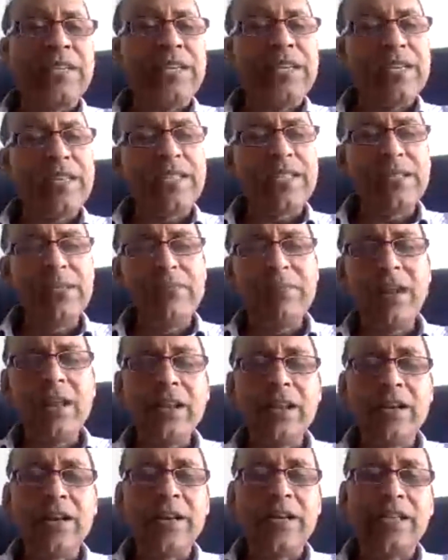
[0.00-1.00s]
a
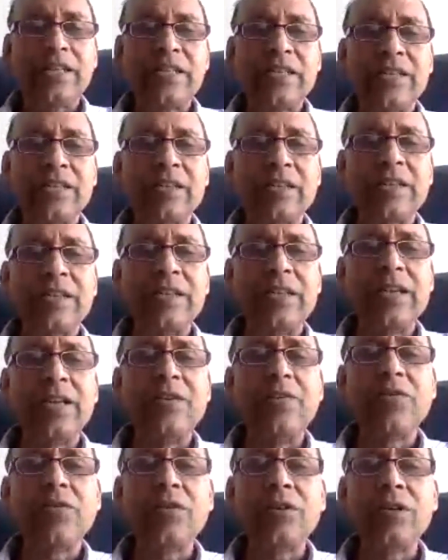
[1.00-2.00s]
similar relation, they
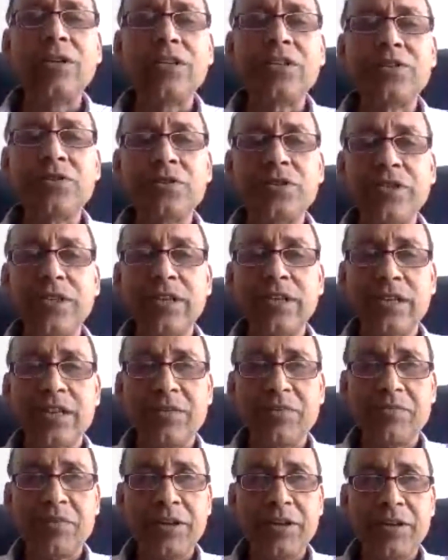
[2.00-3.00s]
don't dissociate
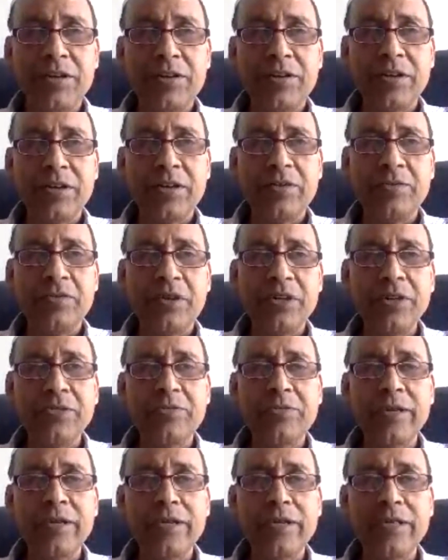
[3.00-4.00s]
completely to give
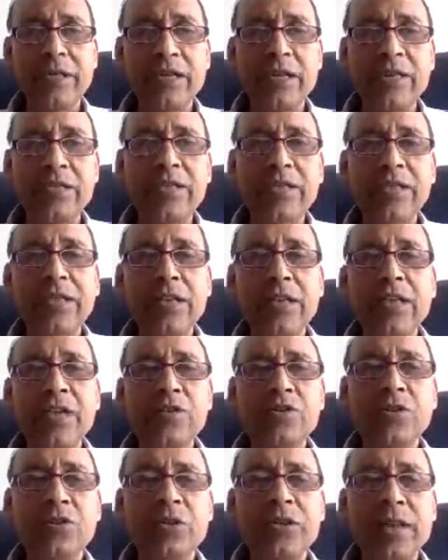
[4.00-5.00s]
OH minus ions.
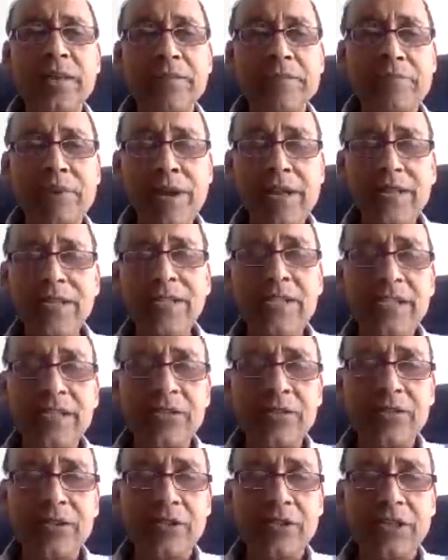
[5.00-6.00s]
So the base
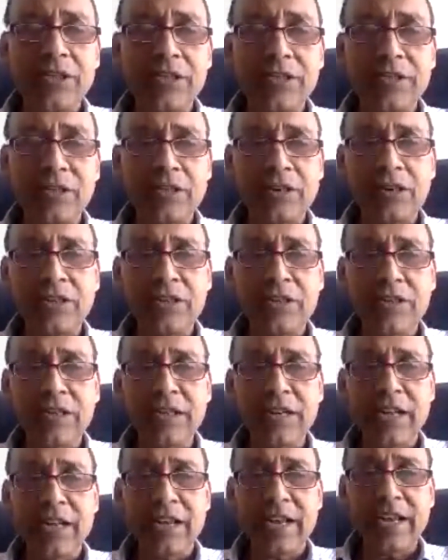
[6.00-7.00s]
dissociation
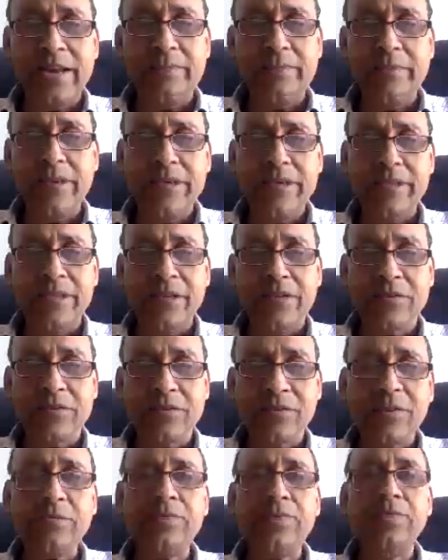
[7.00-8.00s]
constant Kb is
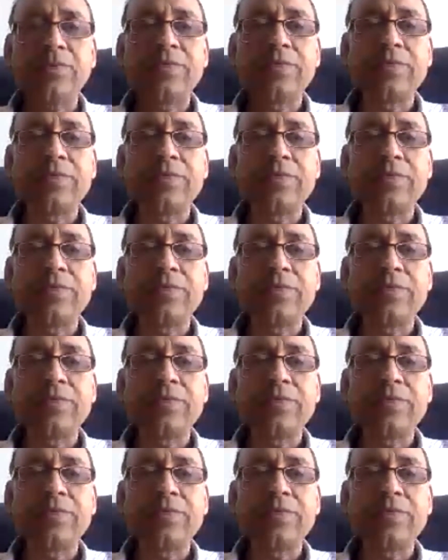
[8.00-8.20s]
equal to